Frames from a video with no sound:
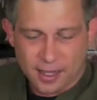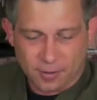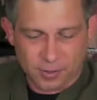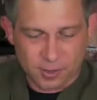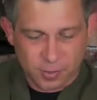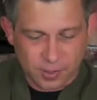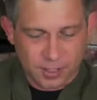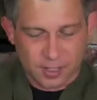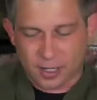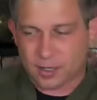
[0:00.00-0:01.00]
And when you
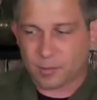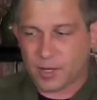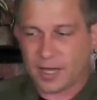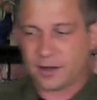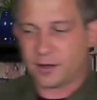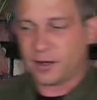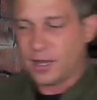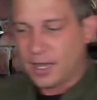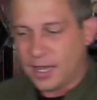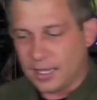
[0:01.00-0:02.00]
put it on the blender,
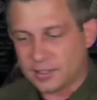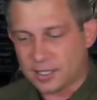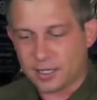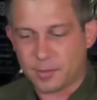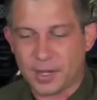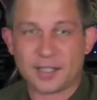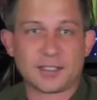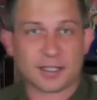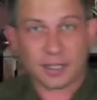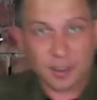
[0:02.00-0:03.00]
it's gonna basically